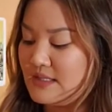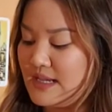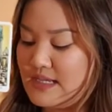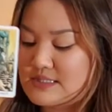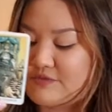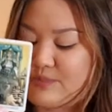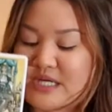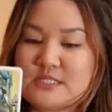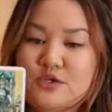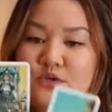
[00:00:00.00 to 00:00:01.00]
the Eight of
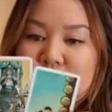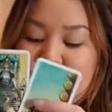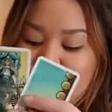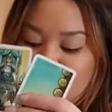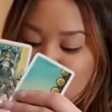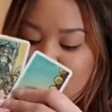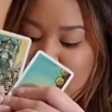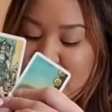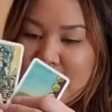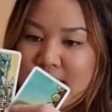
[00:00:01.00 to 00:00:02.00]
Pentacles upright,